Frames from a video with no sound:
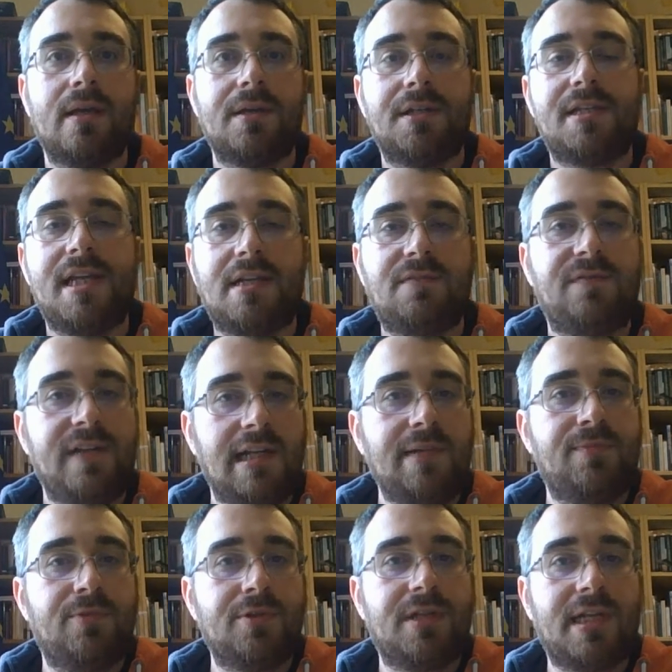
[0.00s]
that
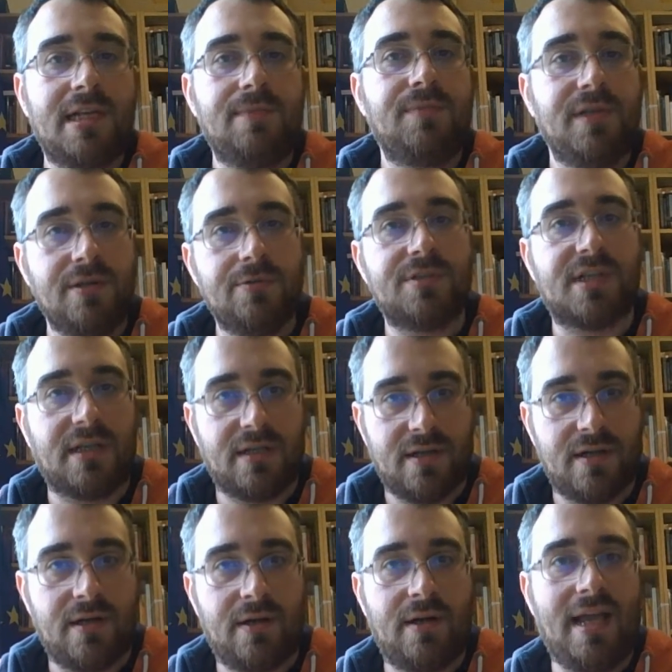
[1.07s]
Philip would keep using
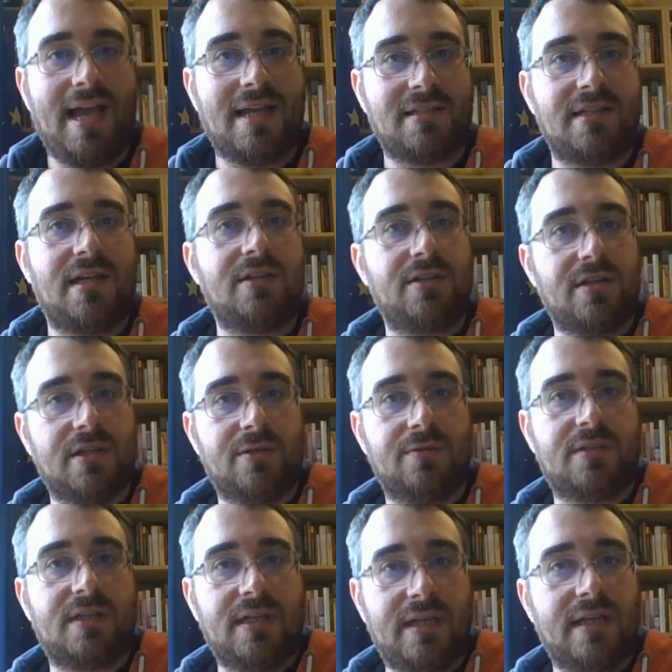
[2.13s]
her as he had
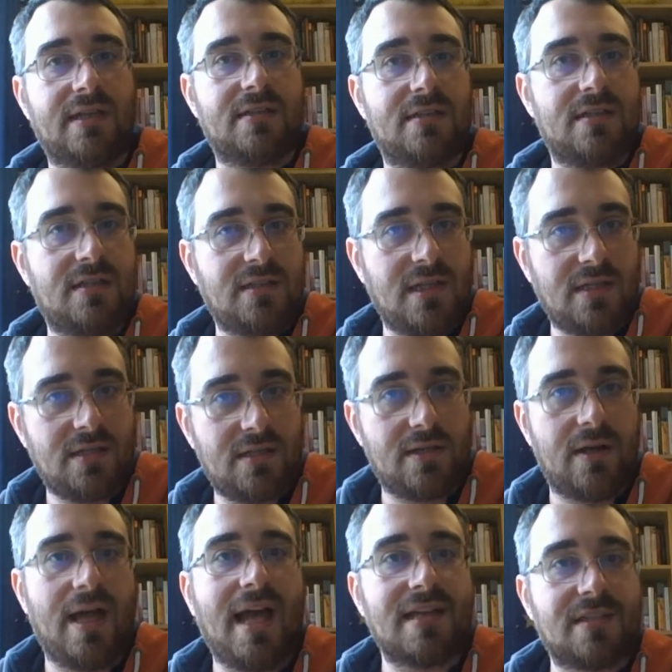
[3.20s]
used his
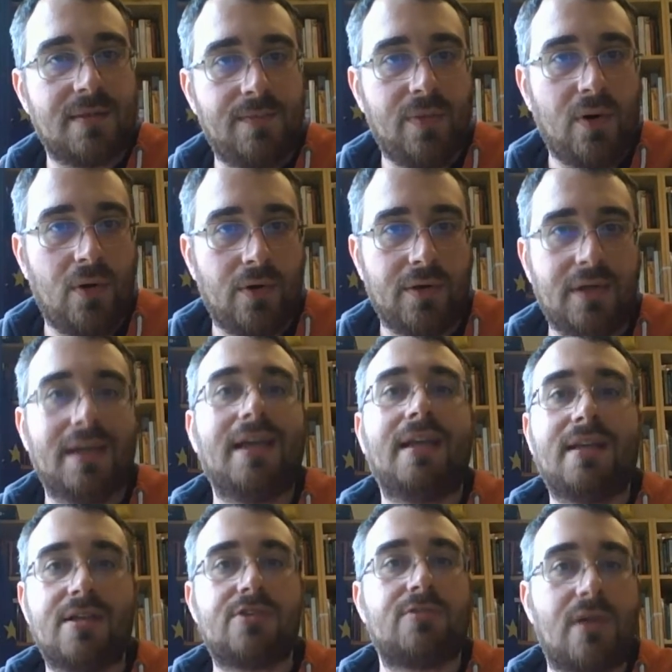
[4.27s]
sister, as a pawn
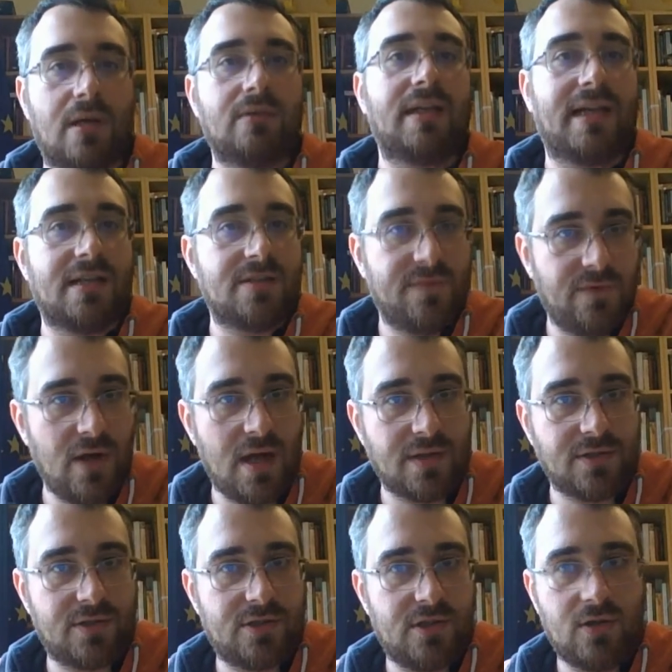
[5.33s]
in his struggle against
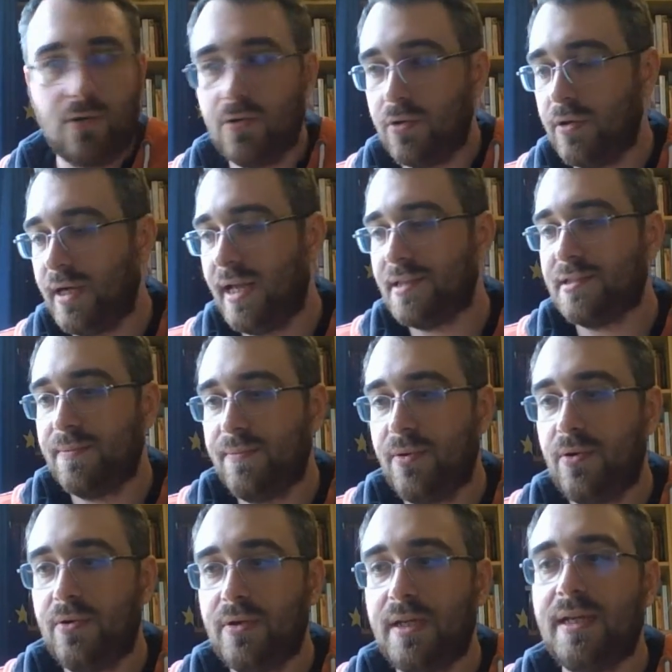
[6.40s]
France, or as a
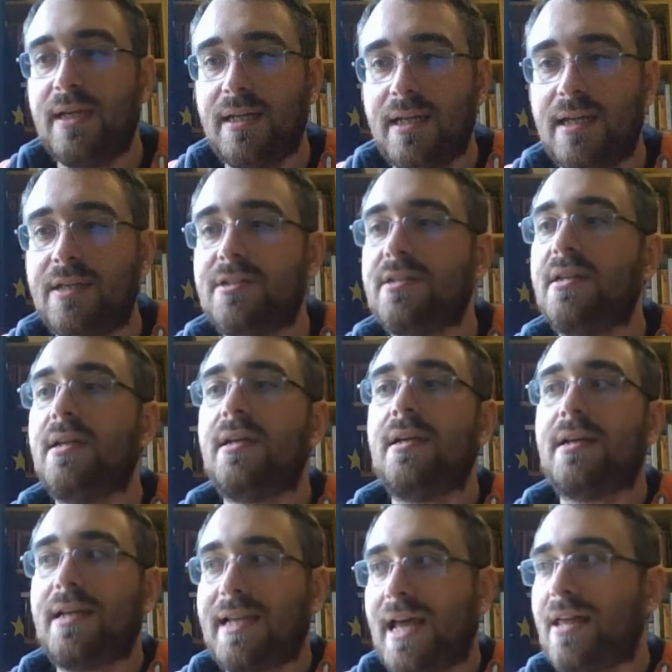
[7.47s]
pawn in his
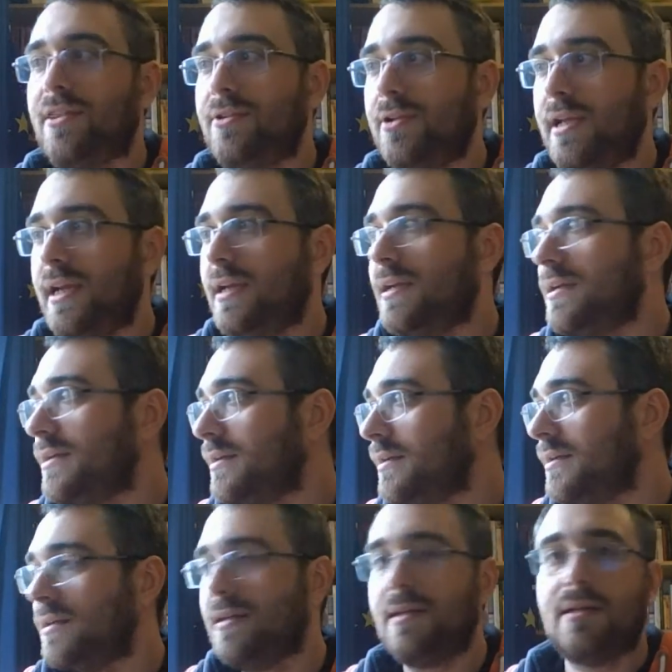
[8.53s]
Catholic
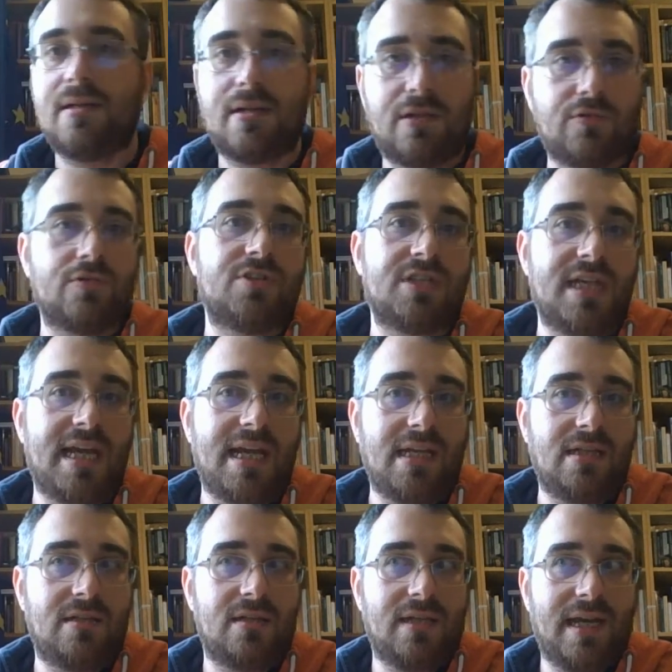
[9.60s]

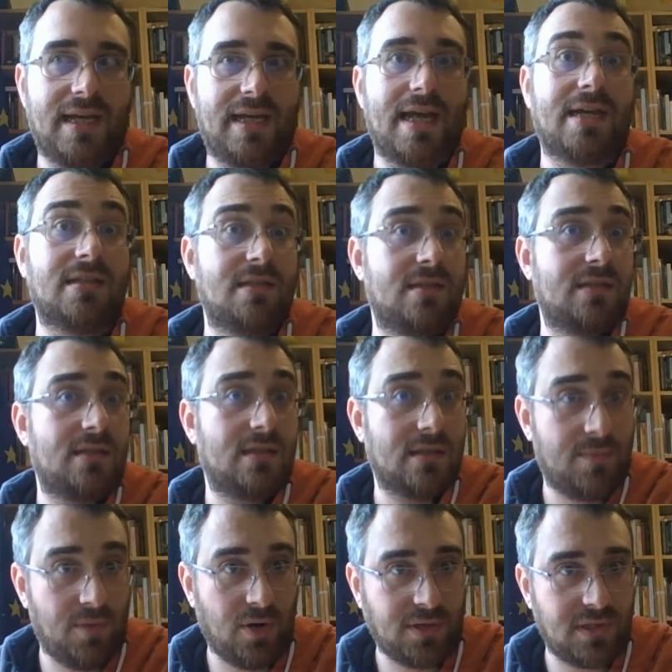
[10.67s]
crusade against
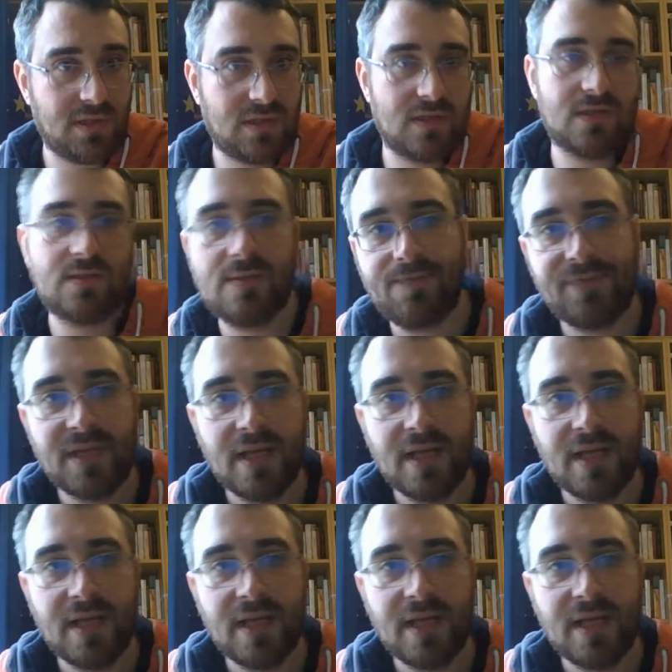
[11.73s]
the Protestants.